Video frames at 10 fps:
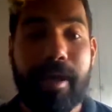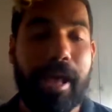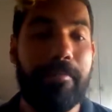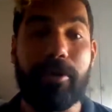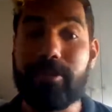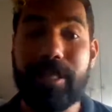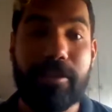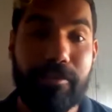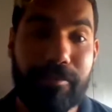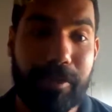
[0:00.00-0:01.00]
I'll take
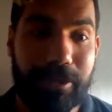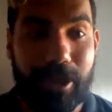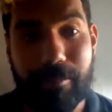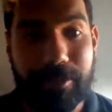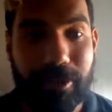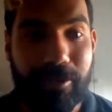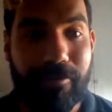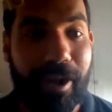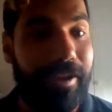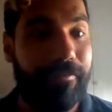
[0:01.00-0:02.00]
you from the top. So
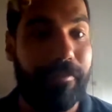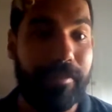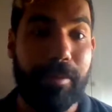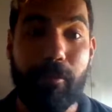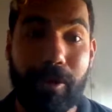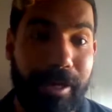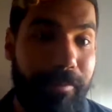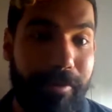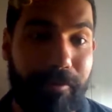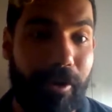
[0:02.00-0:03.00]
right from the morning,
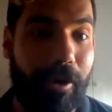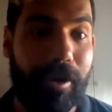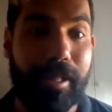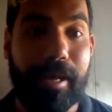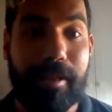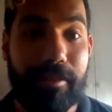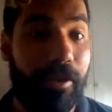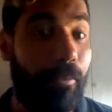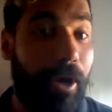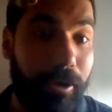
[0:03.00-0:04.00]
we've got
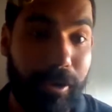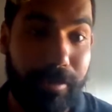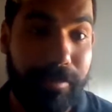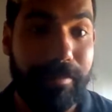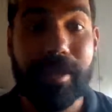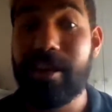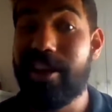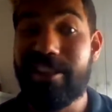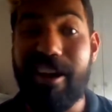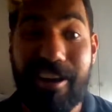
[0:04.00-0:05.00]
the welcome,
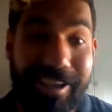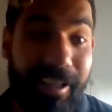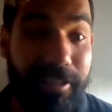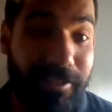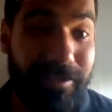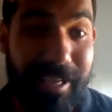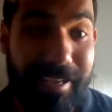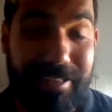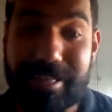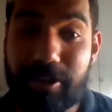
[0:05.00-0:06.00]
the highlights of
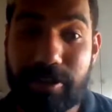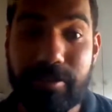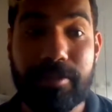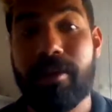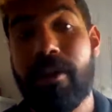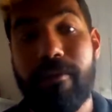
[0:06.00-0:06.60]
today's sessions.